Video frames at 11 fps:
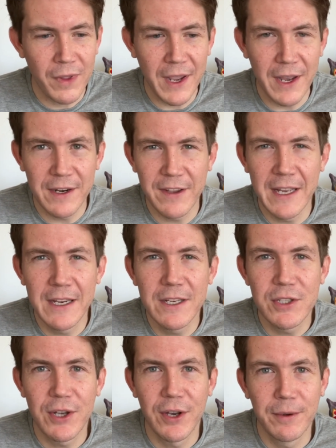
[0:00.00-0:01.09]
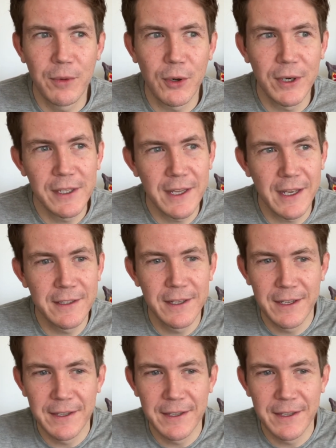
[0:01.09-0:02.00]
kind of inner turmoil that